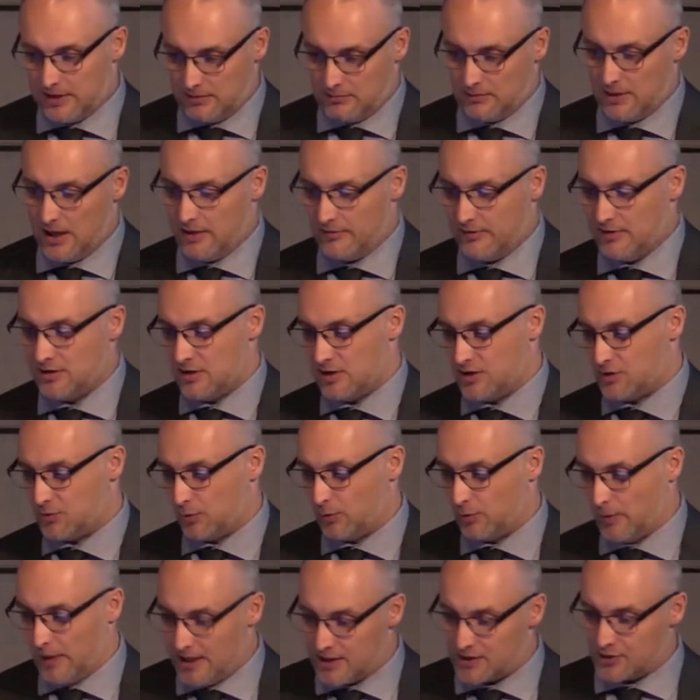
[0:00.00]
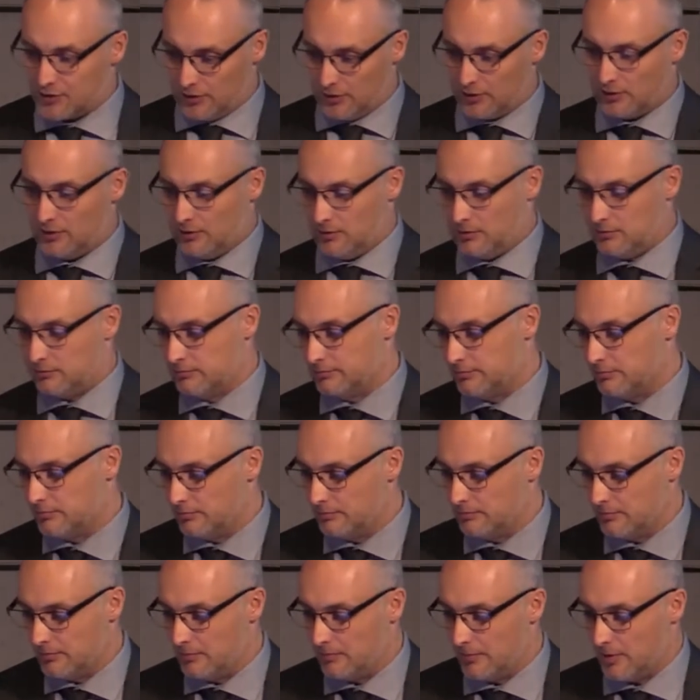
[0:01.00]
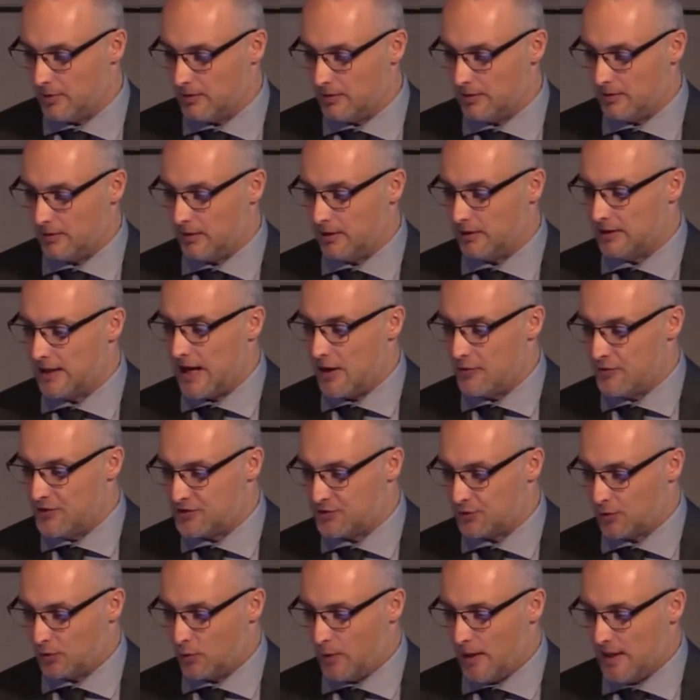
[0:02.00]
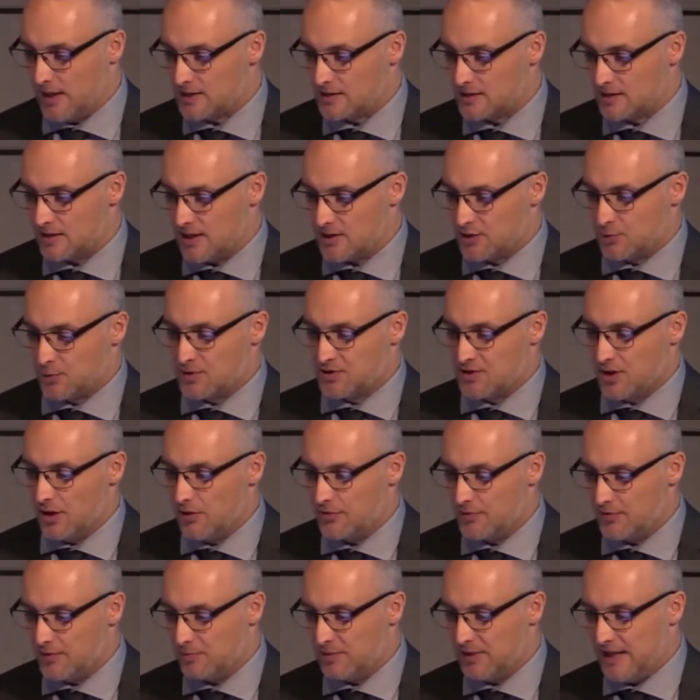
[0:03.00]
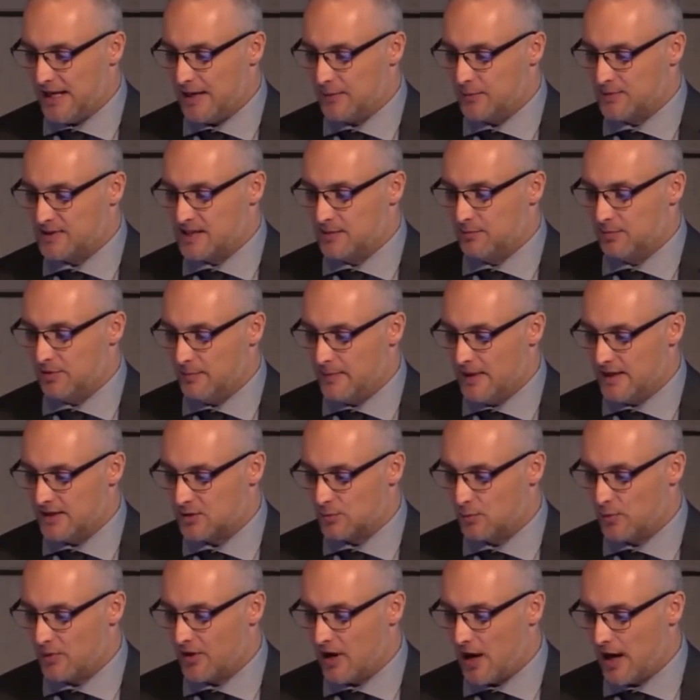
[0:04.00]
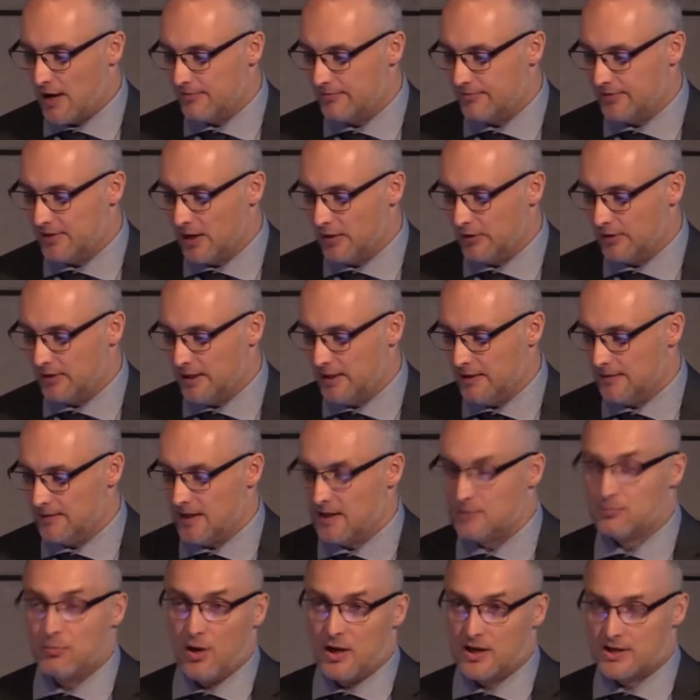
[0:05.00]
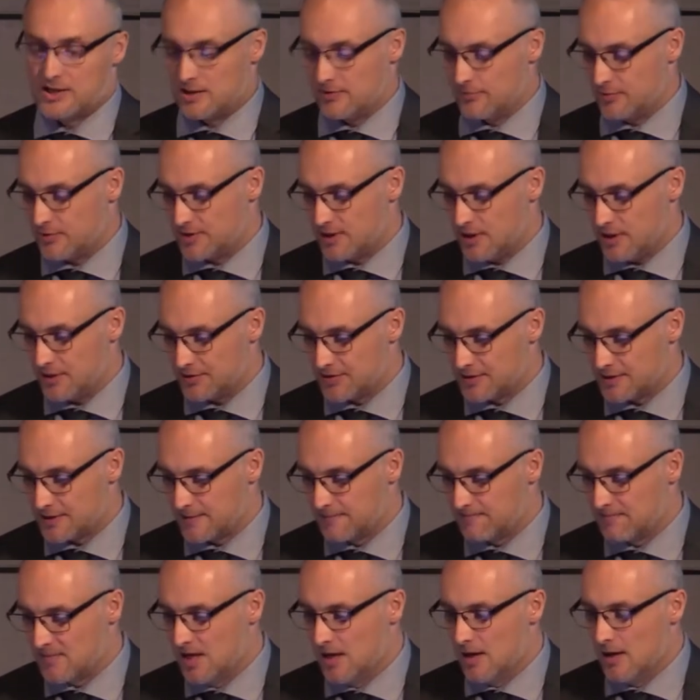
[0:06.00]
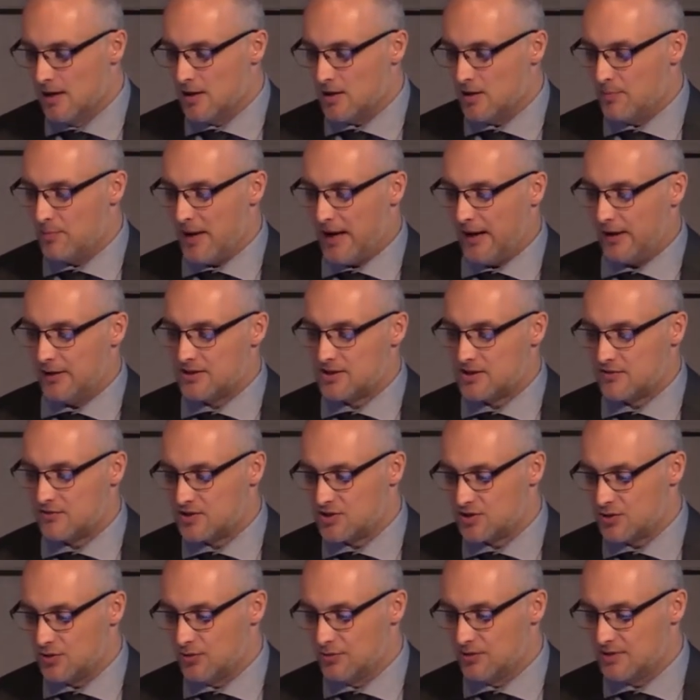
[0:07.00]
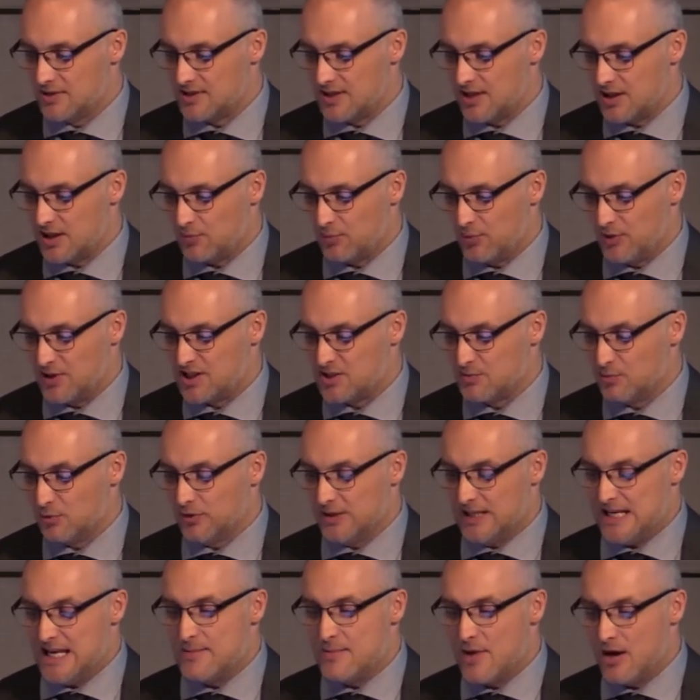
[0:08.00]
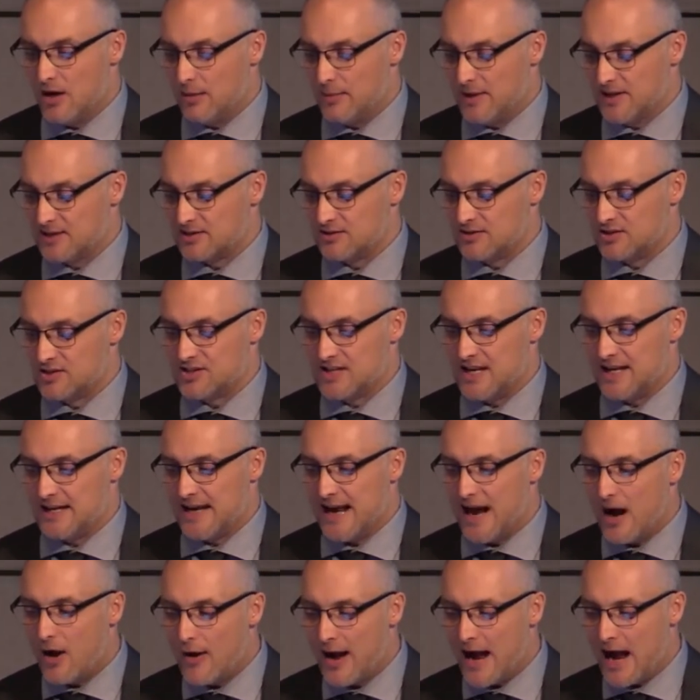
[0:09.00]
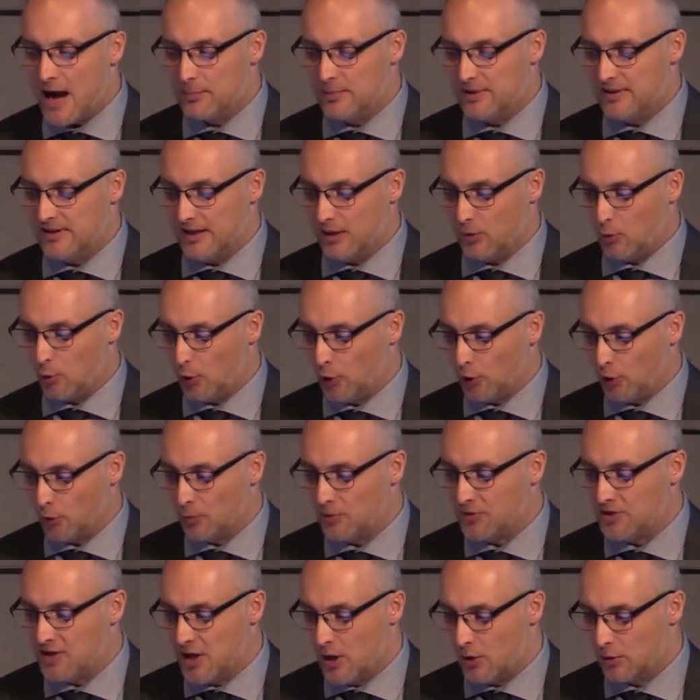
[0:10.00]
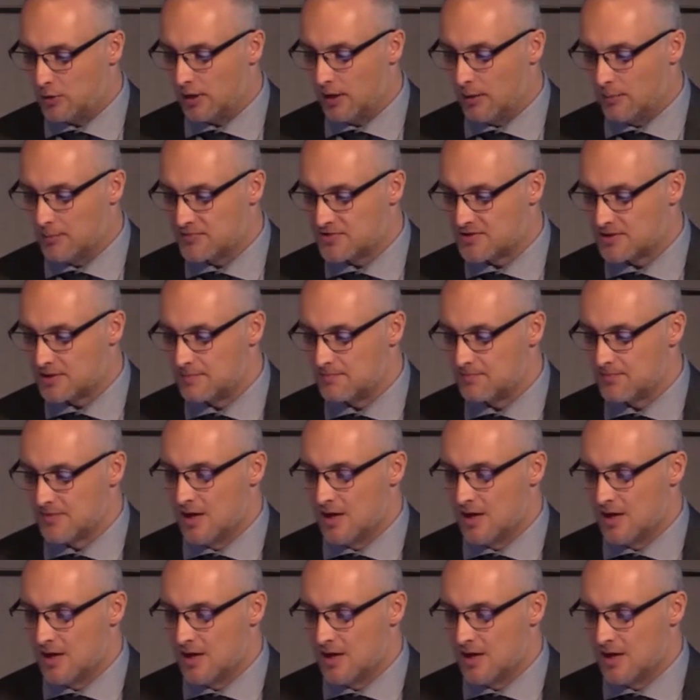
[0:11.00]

gave into this request or allowed this request. As a result, the plan was implemented with high fidelity and had positive results. The parents of the student sent the principal an email message saying how happy they were with the outcomes.